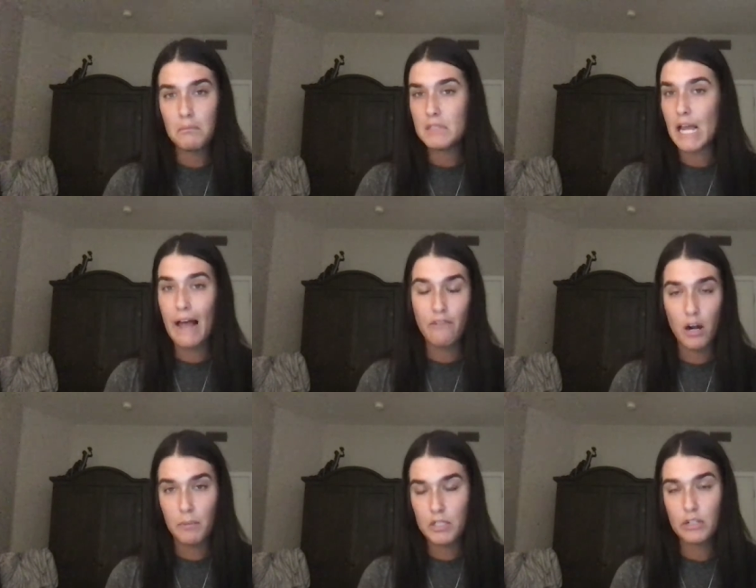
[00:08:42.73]
to have an
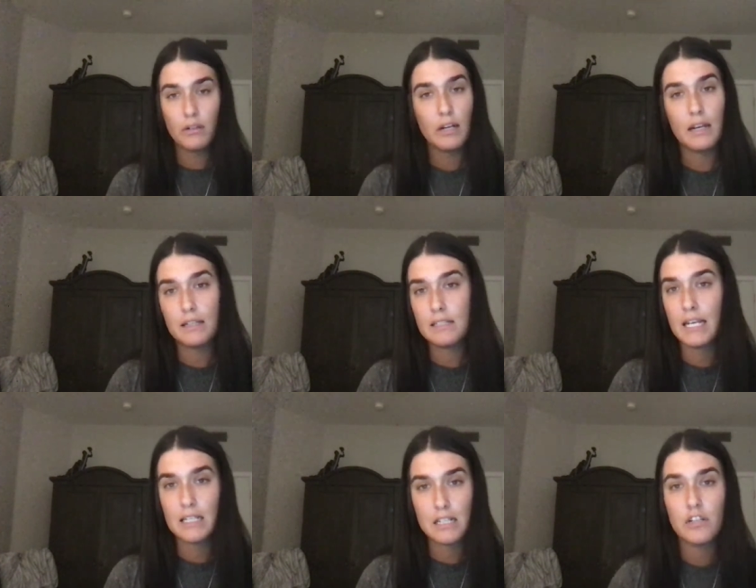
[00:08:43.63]
opportunity to
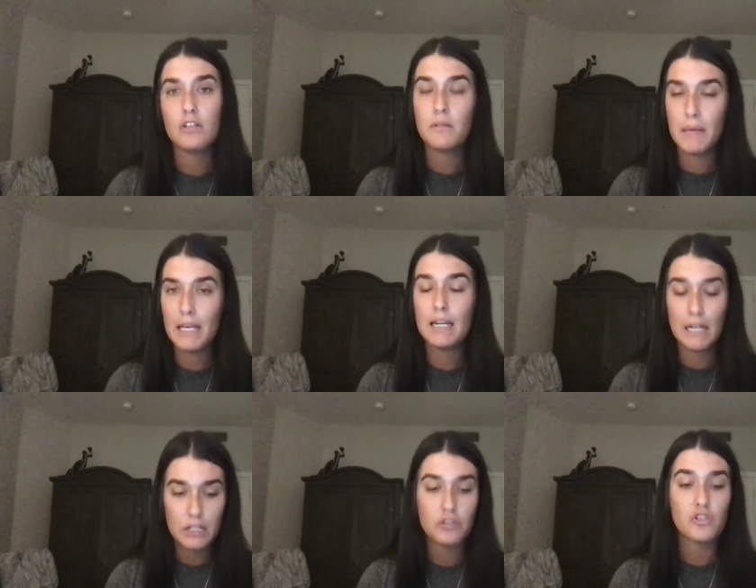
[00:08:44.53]
continue to be an
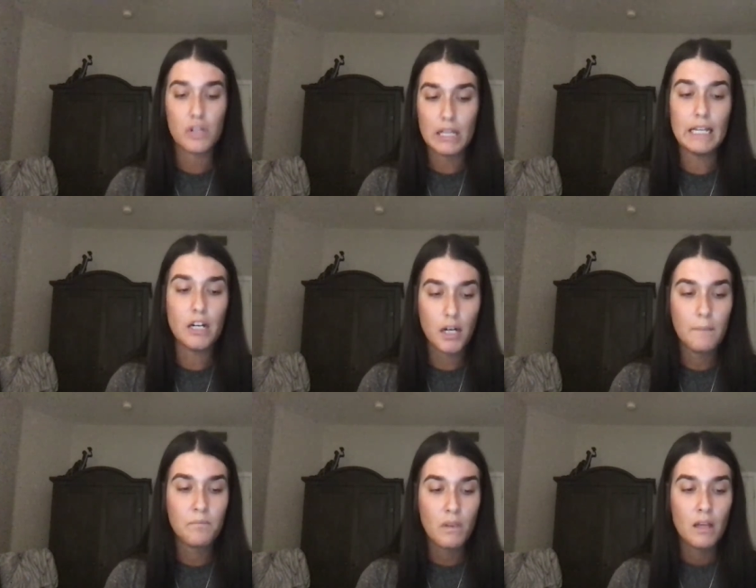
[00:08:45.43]
industry leader.
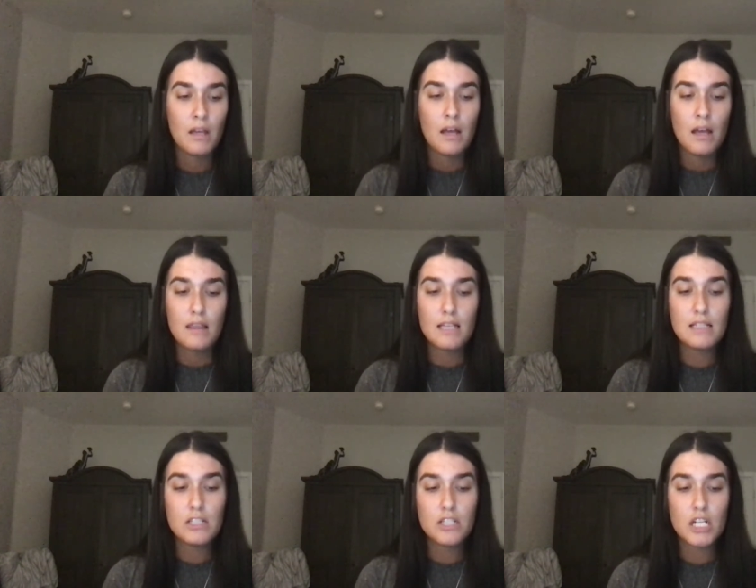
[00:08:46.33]
This
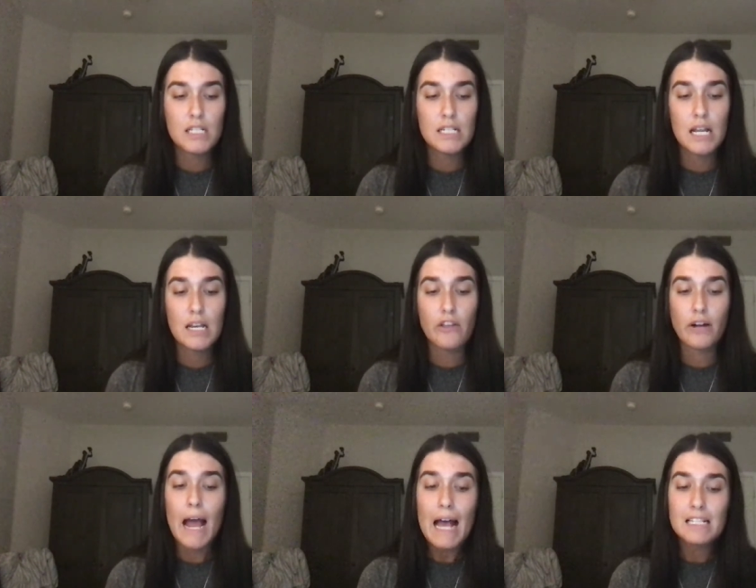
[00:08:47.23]
is just another
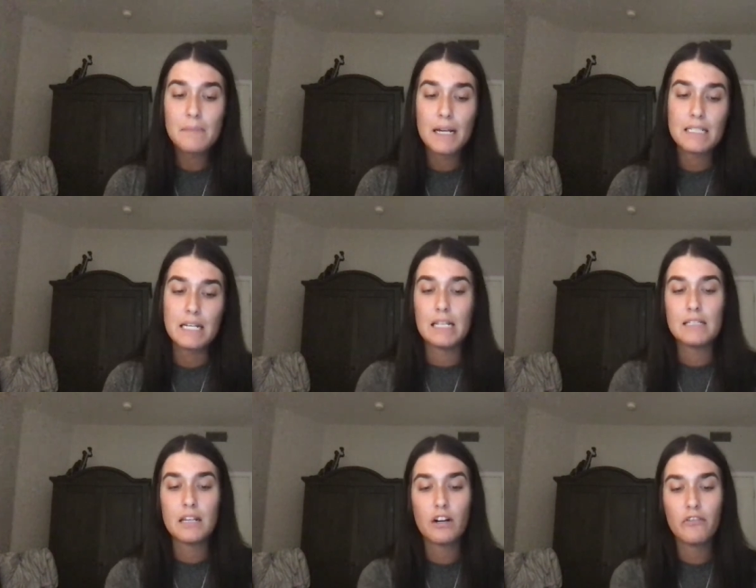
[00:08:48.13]
aspect to
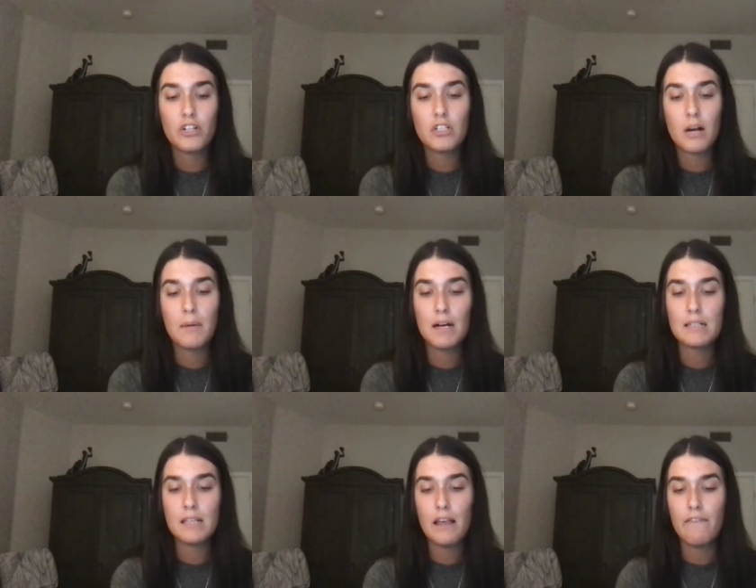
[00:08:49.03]
consider for
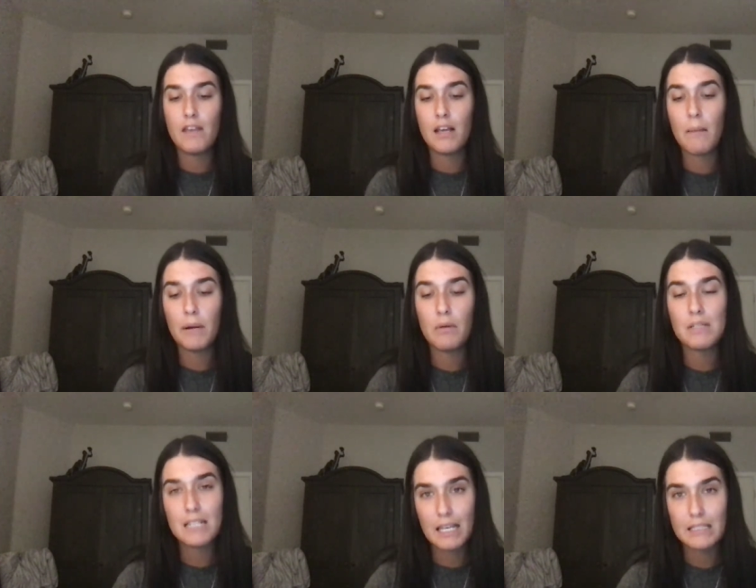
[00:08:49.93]
Starbucks if the company wants
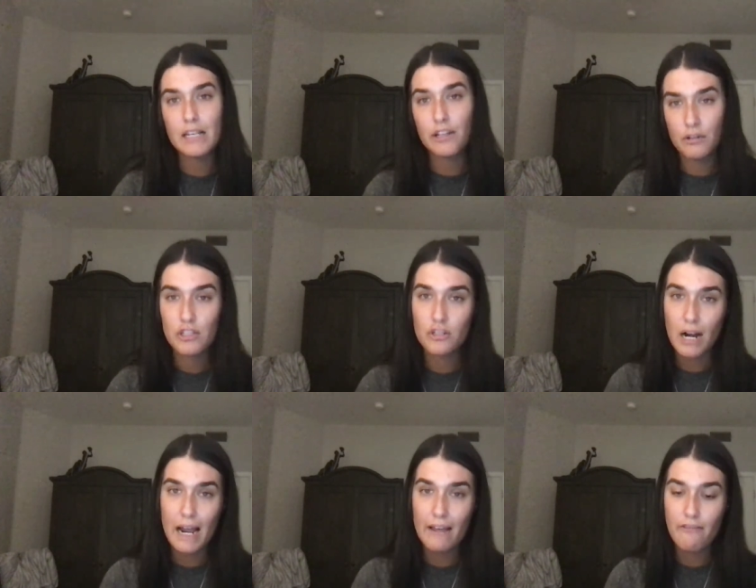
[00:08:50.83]
to continue to
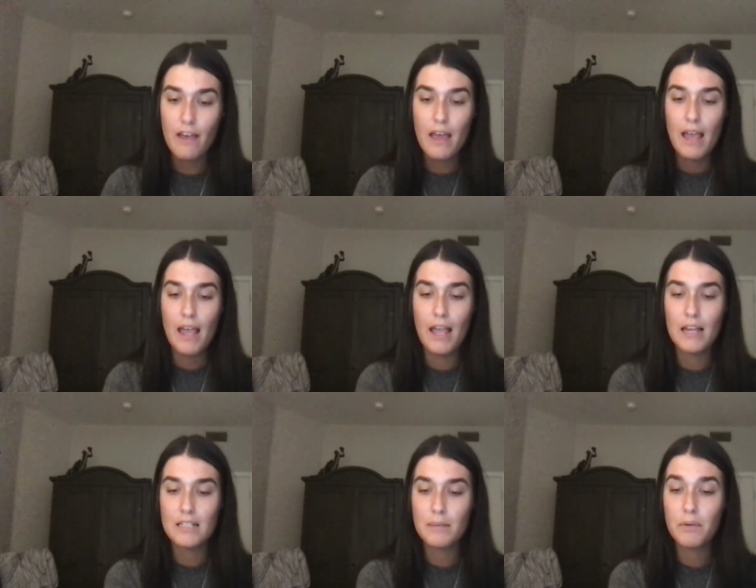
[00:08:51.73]
strive
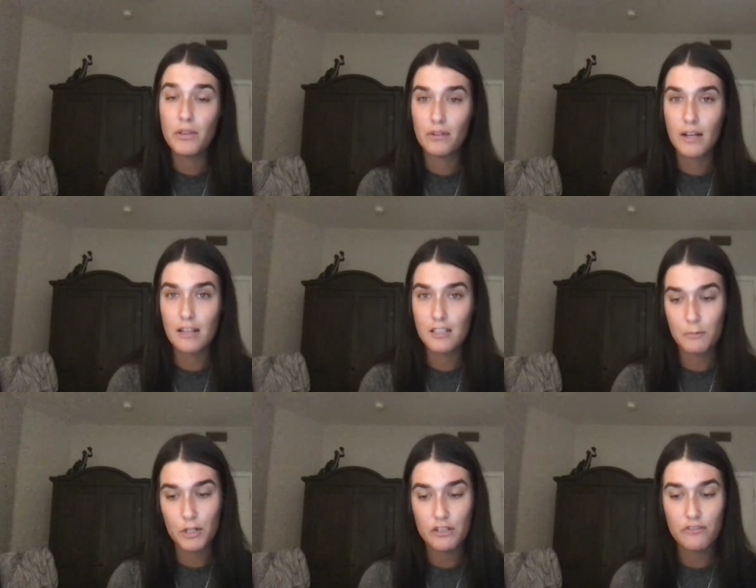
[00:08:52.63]
and put their
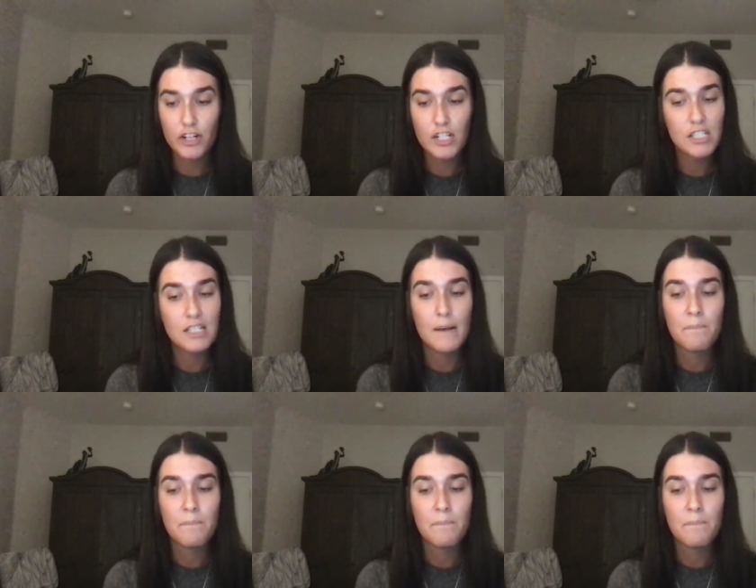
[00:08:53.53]
customers first.